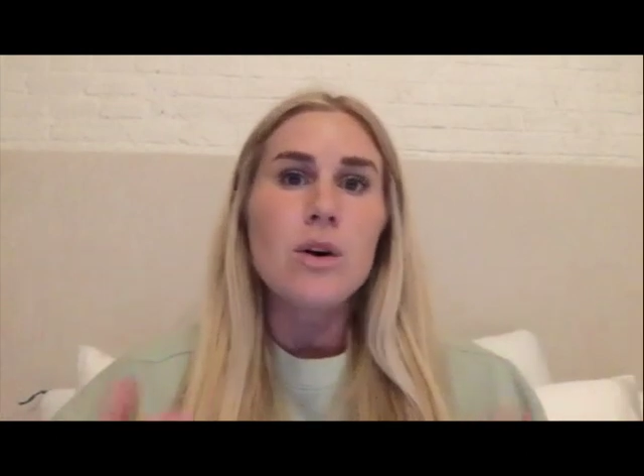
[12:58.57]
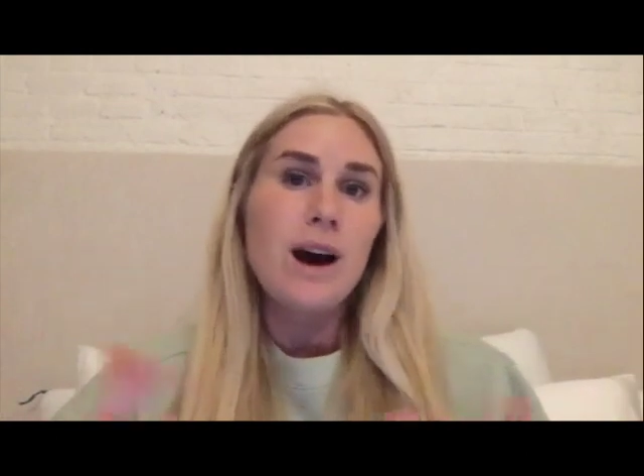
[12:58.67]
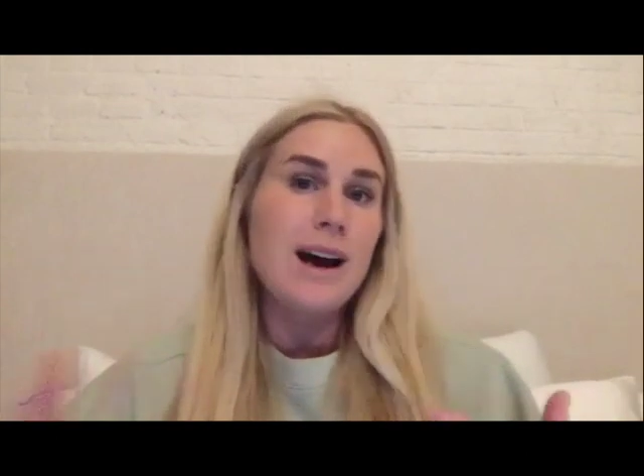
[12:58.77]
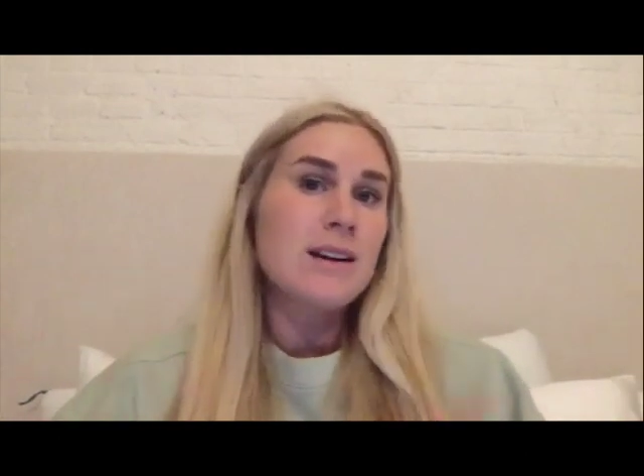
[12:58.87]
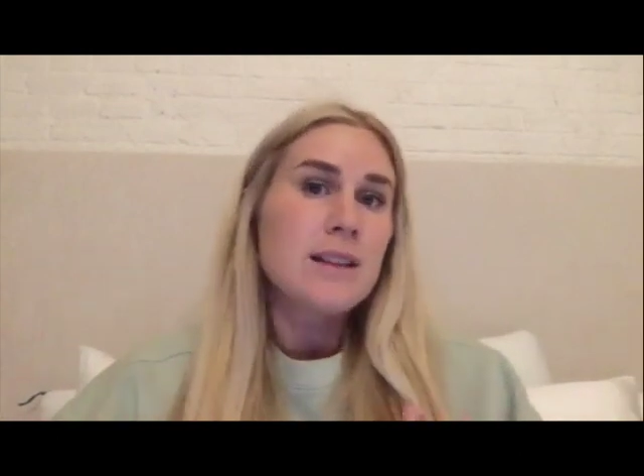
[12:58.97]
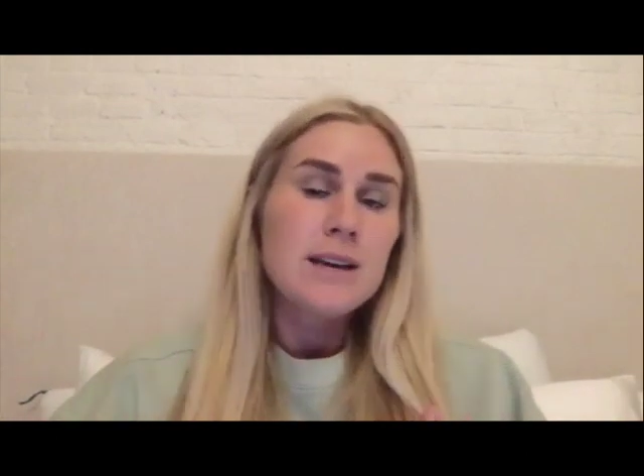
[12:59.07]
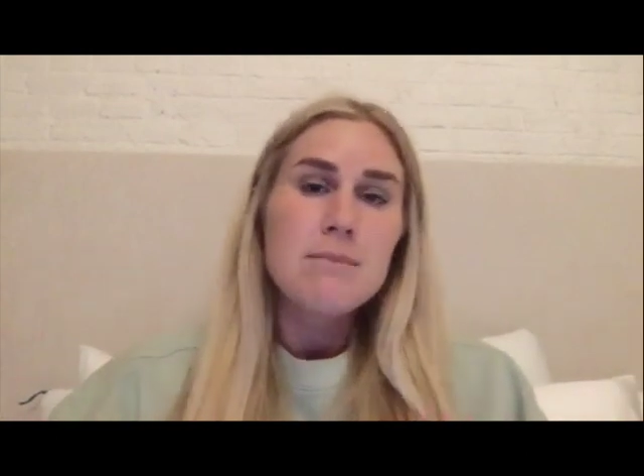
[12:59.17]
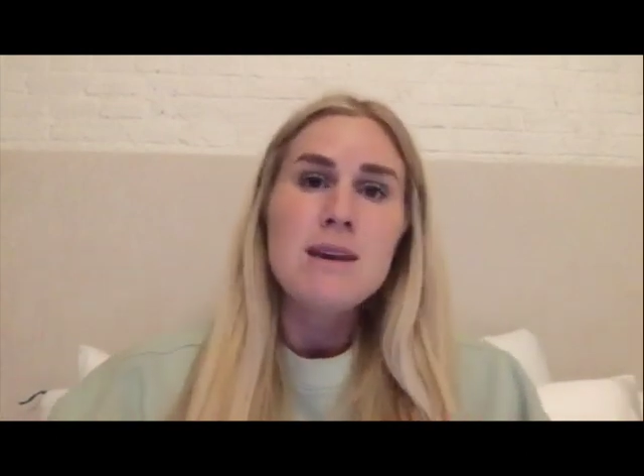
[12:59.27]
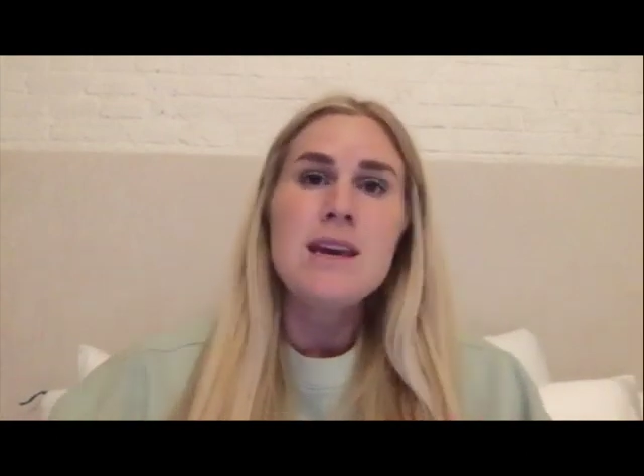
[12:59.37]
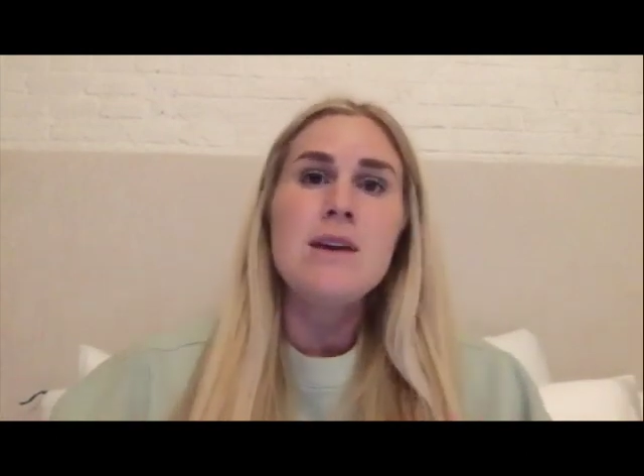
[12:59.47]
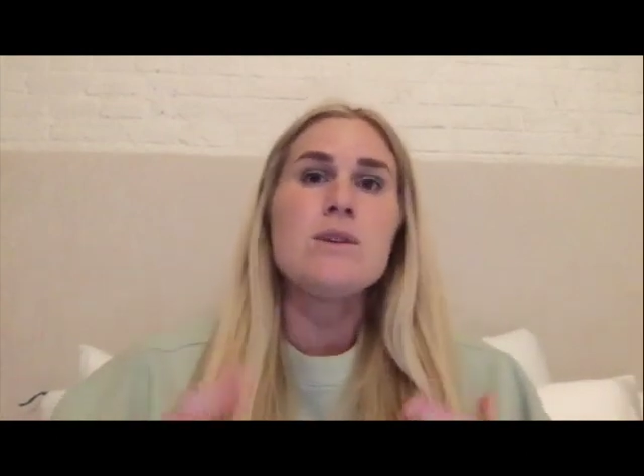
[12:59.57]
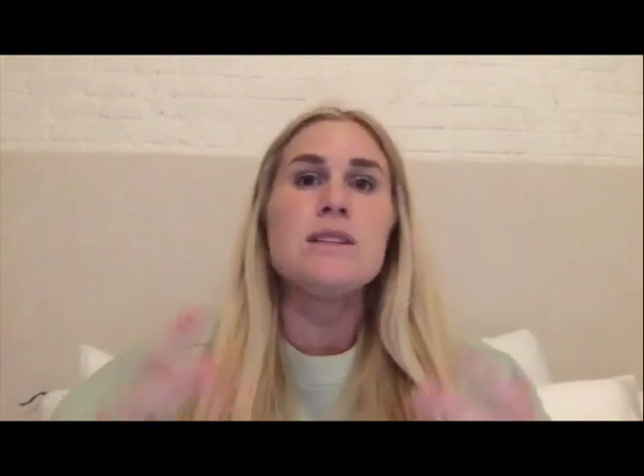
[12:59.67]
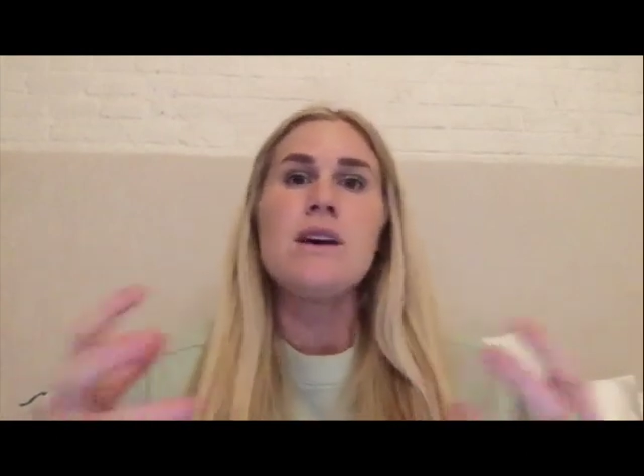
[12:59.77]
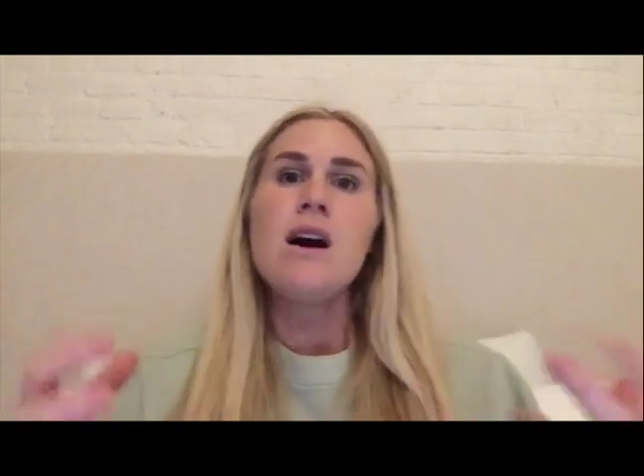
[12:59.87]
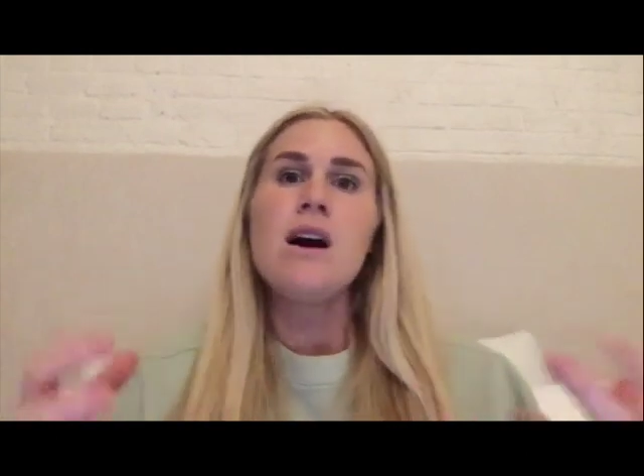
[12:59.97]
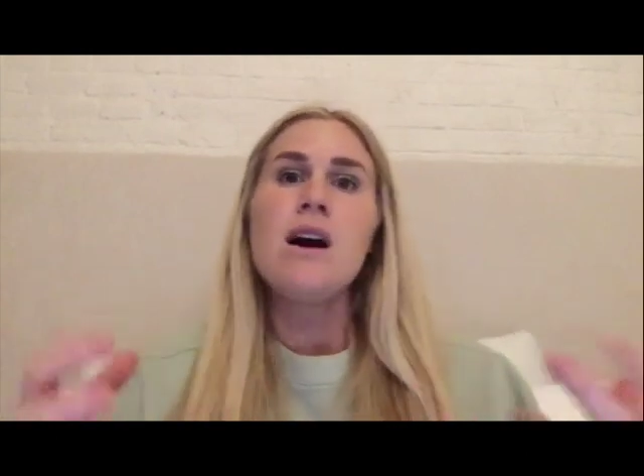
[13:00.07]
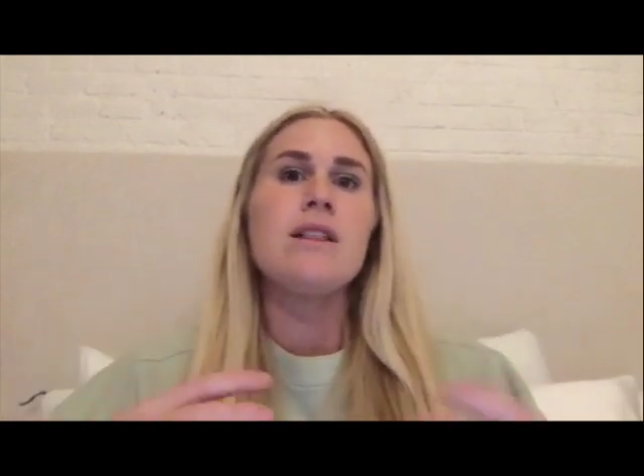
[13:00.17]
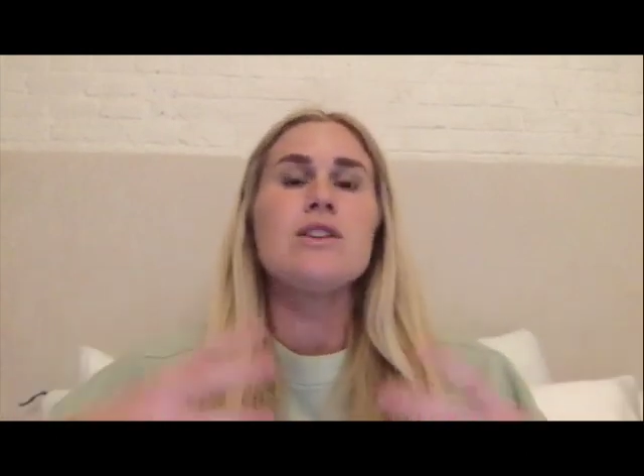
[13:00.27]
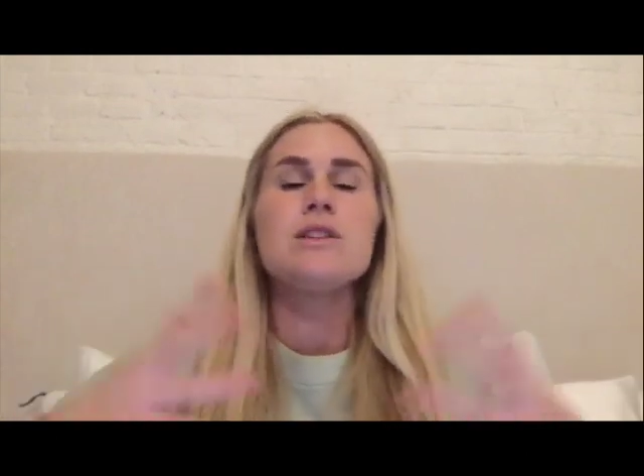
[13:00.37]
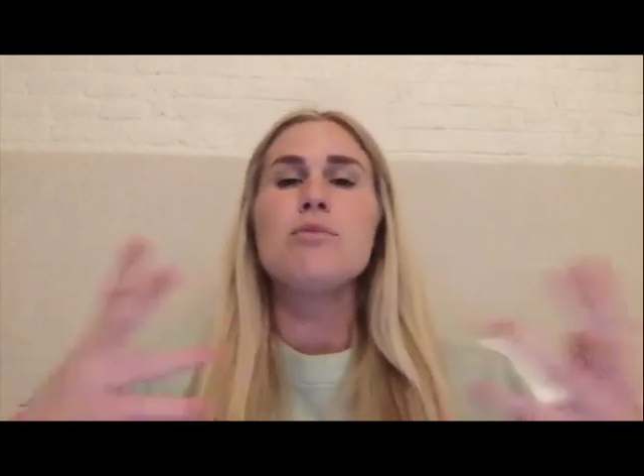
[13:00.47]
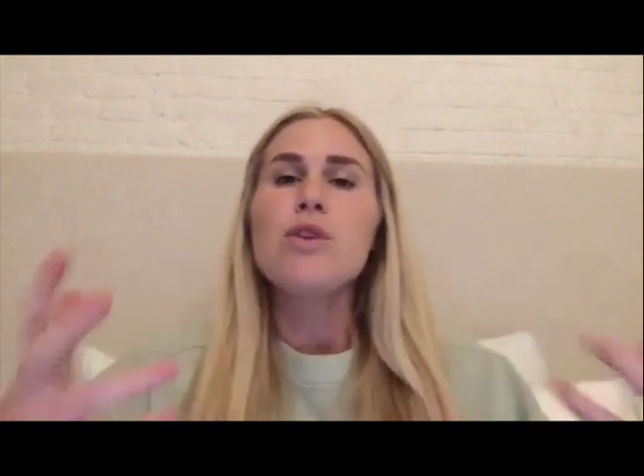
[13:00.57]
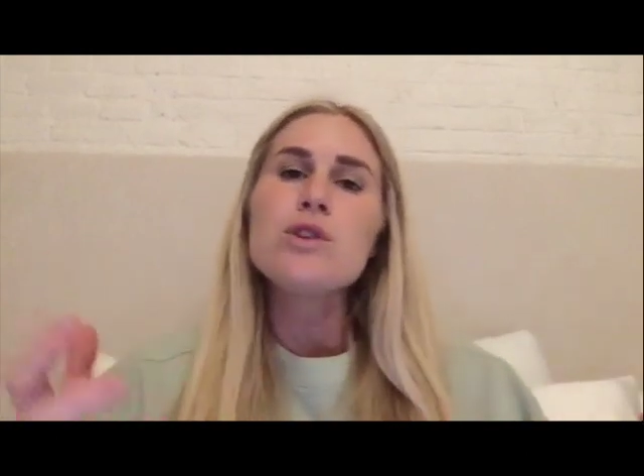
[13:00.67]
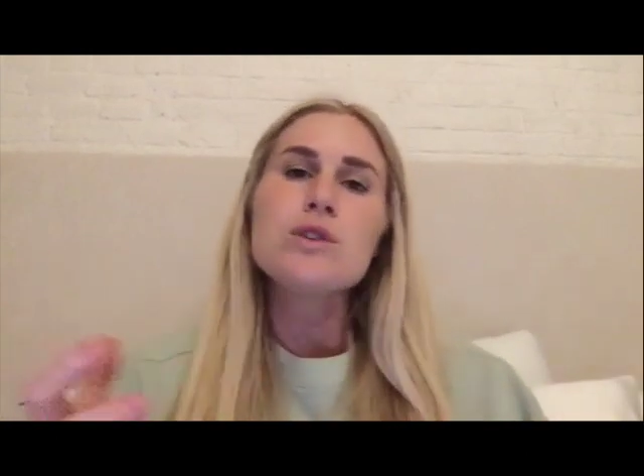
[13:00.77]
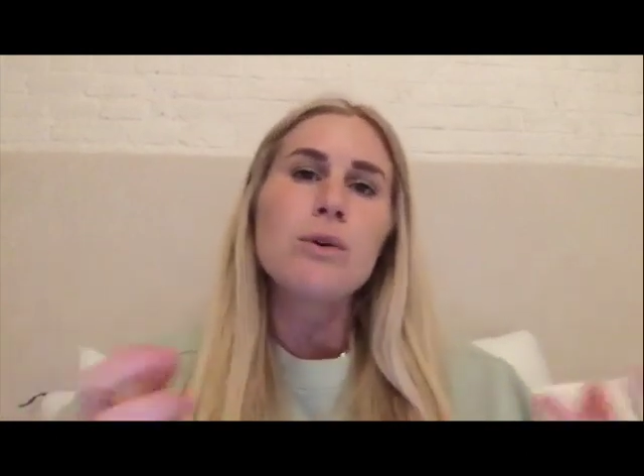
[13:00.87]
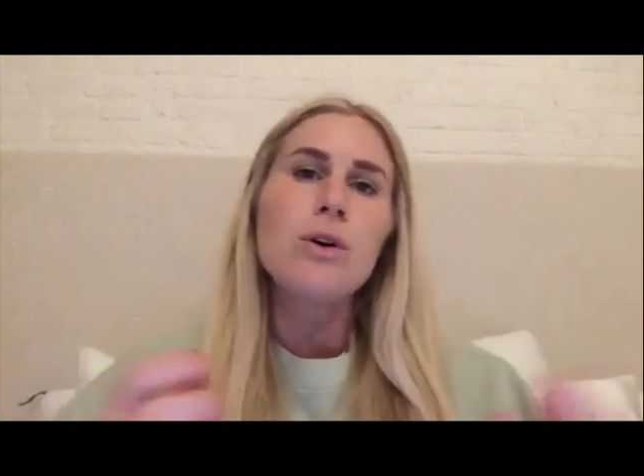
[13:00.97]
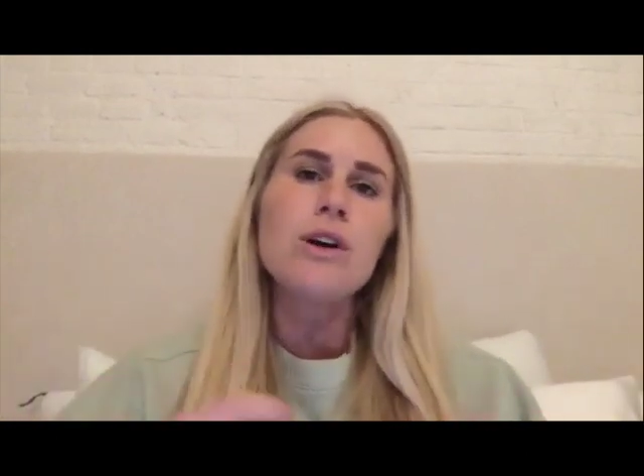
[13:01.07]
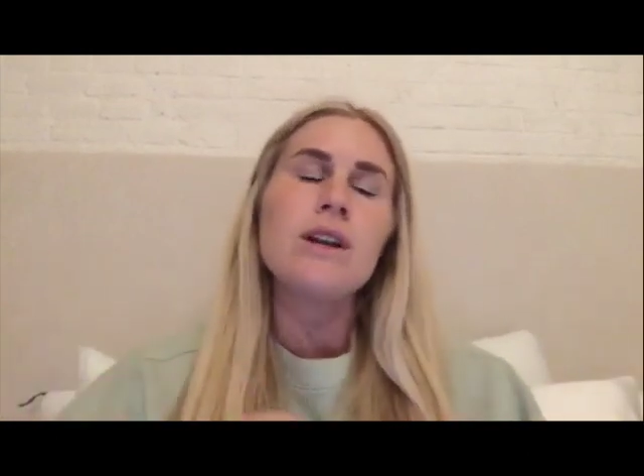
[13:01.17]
kind of like me, was young and looked approachable